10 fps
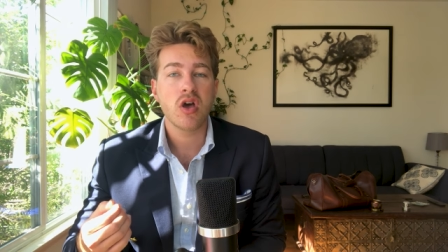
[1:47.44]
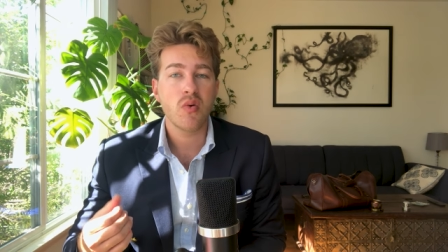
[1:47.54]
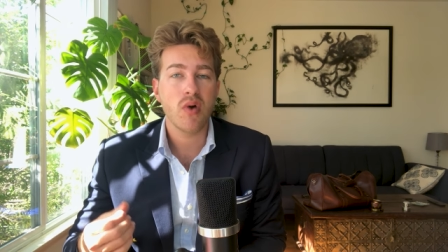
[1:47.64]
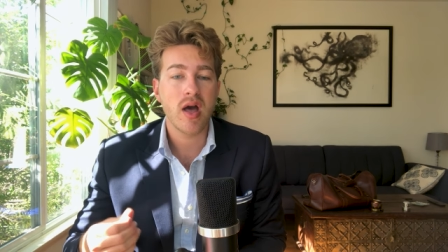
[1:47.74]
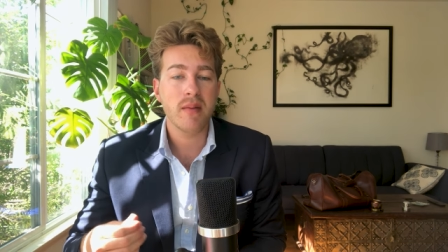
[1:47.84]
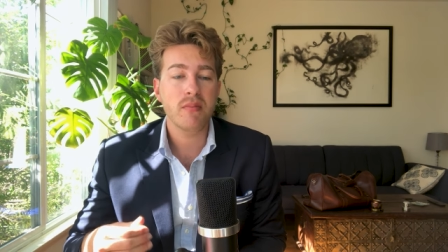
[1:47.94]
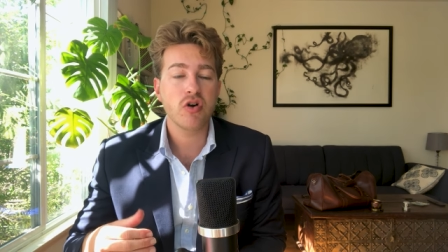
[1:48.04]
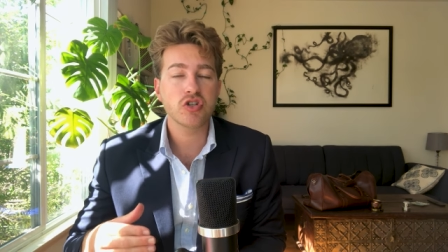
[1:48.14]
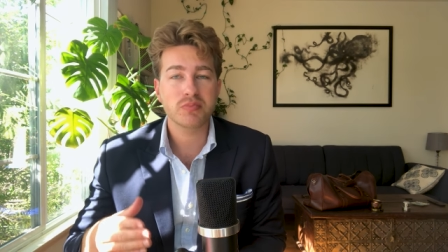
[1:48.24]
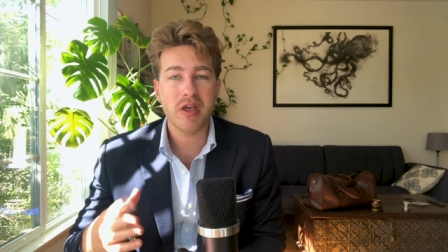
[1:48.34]
where
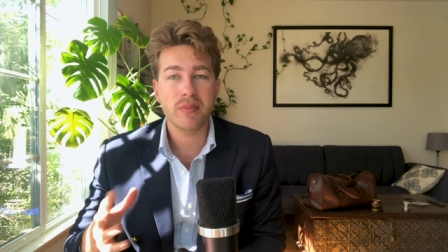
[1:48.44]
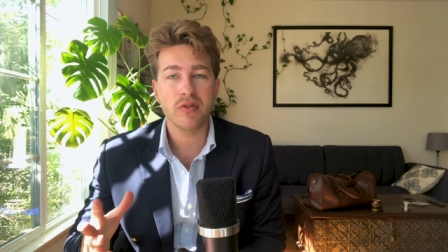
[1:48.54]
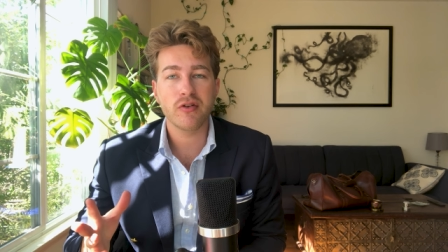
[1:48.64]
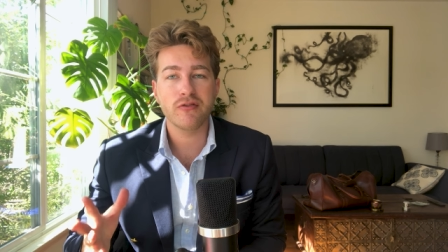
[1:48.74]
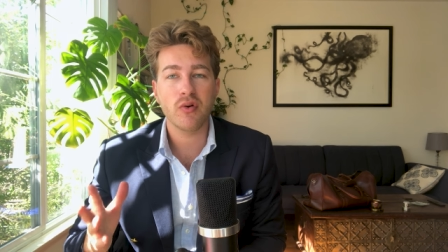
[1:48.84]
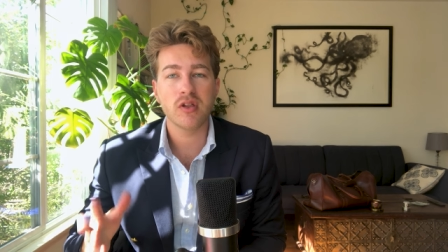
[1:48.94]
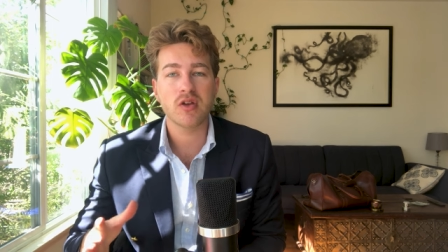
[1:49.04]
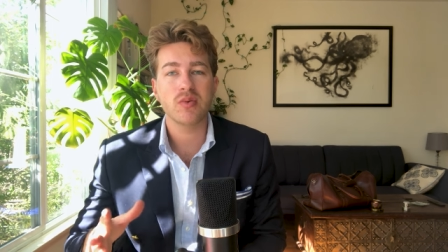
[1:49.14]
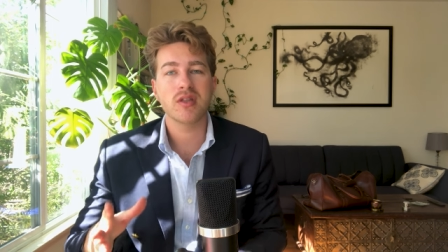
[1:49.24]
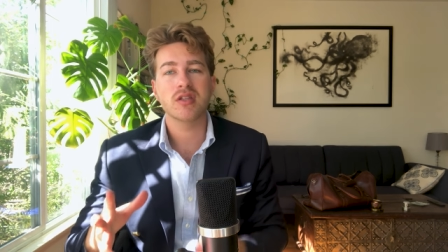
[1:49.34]
most people are falling
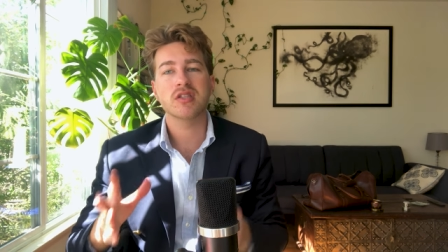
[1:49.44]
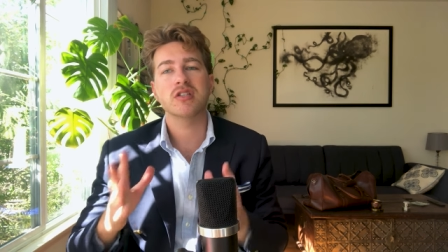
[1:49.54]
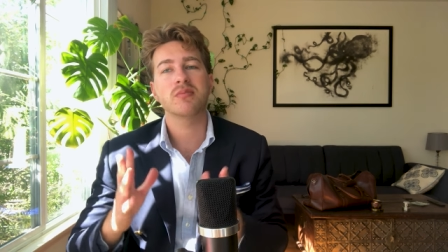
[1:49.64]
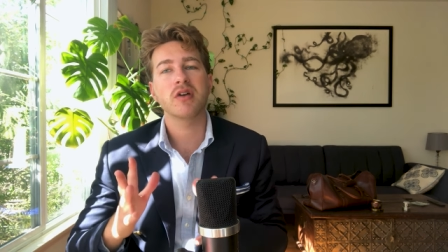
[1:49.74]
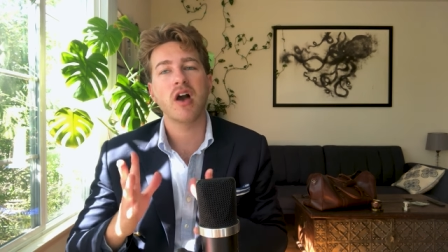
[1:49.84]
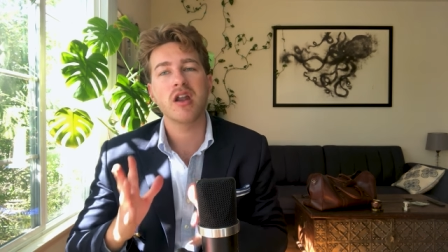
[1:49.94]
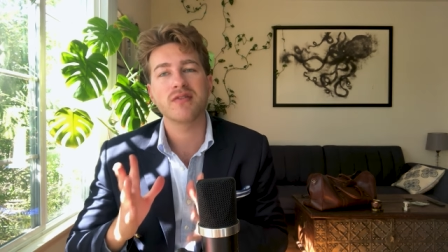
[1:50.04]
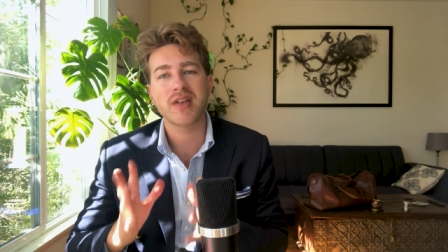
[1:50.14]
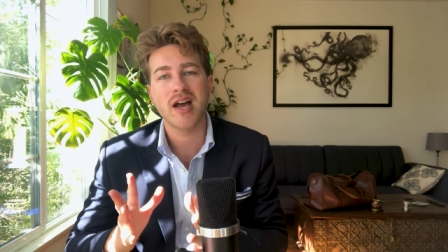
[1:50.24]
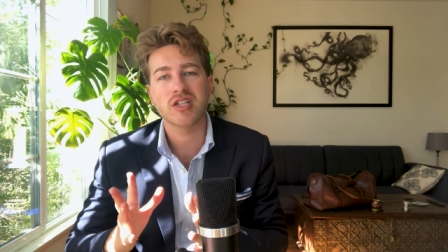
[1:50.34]
within some kind
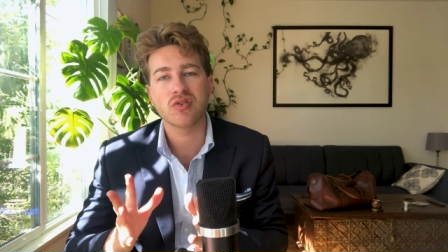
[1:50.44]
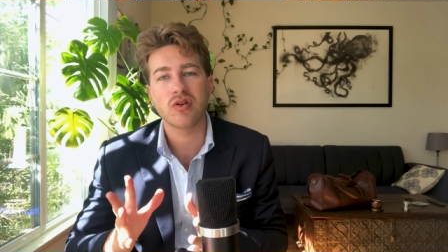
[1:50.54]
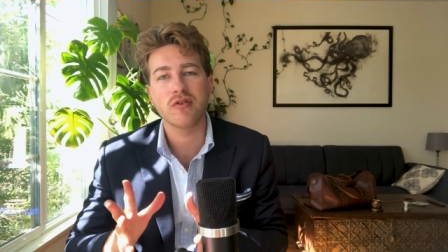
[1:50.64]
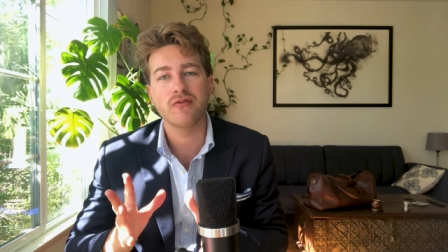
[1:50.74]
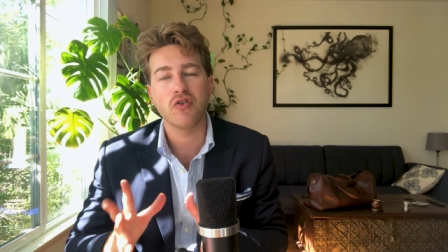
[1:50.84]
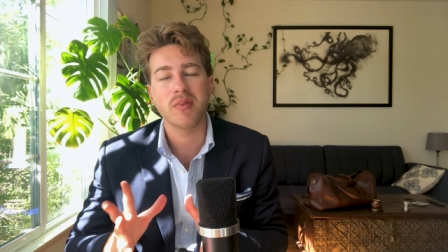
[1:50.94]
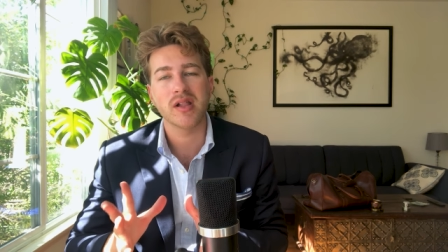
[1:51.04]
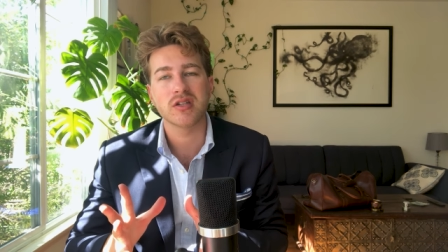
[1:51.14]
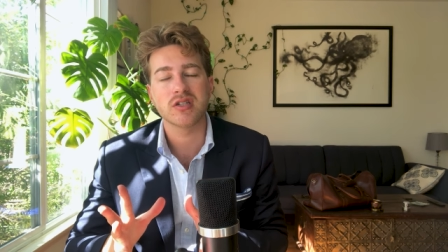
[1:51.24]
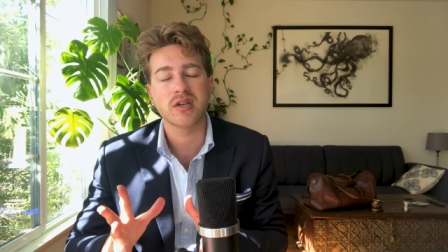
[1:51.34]
of category of
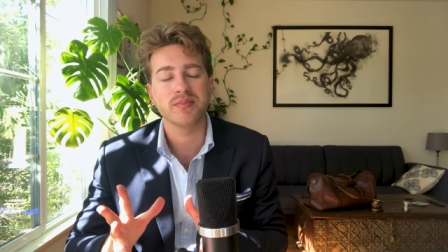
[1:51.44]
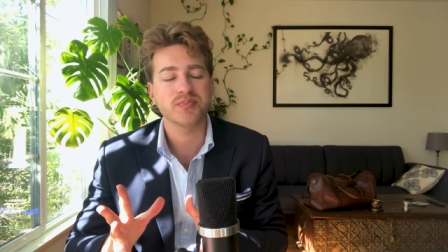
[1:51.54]
formality.